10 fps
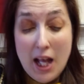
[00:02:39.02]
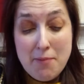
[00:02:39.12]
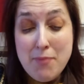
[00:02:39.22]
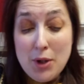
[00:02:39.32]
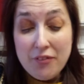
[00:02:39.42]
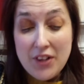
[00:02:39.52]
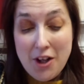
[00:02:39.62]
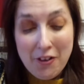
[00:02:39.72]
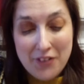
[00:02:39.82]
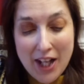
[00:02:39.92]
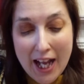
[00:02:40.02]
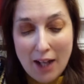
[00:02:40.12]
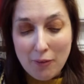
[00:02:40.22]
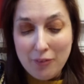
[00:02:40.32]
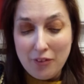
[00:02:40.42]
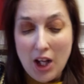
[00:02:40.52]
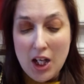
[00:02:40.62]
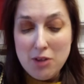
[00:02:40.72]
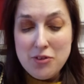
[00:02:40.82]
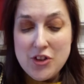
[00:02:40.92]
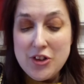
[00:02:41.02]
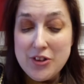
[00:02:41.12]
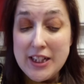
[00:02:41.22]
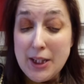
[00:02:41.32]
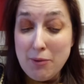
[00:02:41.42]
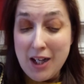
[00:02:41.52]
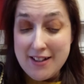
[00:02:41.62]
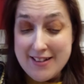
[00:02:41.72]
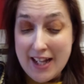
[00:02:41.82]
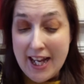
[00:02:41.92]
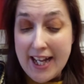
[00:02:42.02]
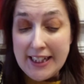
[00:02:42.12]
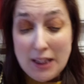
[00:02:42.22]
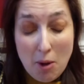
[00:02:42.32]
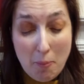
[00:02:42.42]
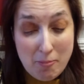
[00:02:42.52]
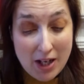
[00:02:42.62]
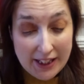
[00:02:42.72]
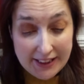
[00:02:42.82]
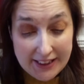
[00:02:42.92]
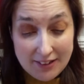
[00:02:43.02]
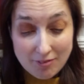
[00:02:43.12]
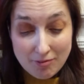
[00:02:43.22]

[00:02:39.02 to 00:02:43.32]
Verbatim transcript: Moving on now though to the USA, Maine.